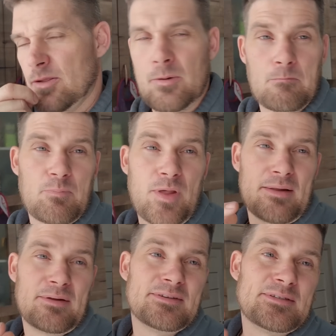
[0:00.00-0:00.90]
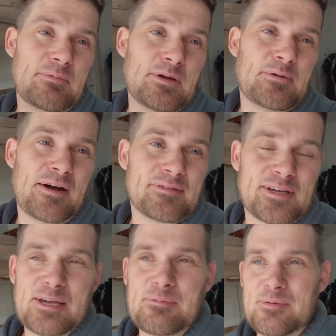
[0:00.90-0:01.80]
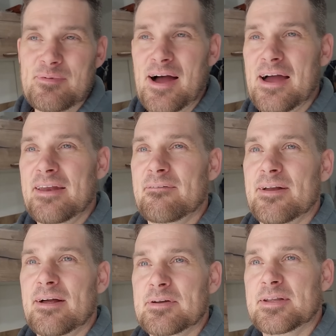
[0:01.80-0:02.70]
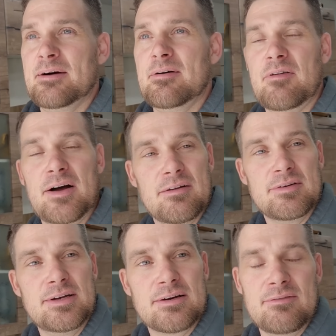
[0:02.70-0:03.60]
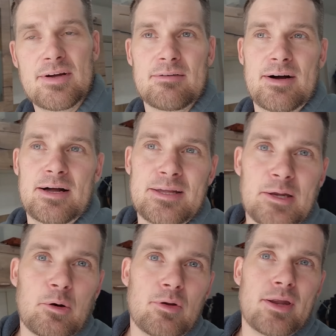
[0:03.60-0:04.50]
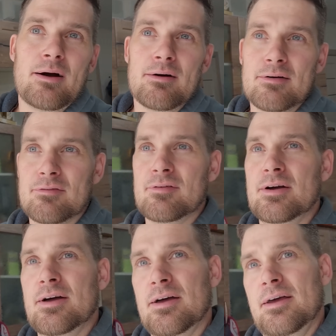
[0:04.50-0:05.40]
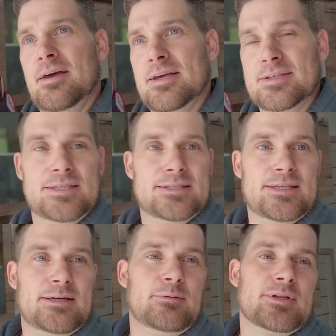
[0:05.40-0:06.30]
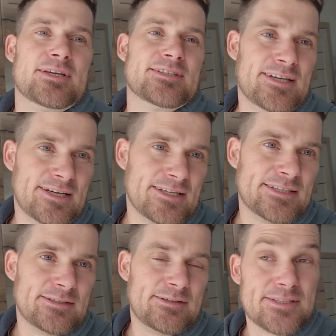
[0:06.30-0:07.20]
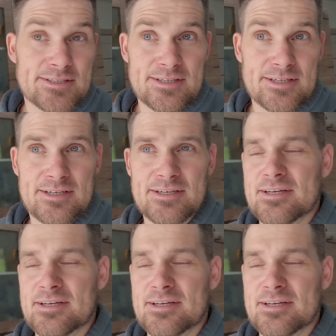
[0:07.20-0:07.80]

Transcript: So that is something we have to keep in mind when every time I find a vehicle, I'm like, well, how do you know now if is this thing what they say it is or isn't?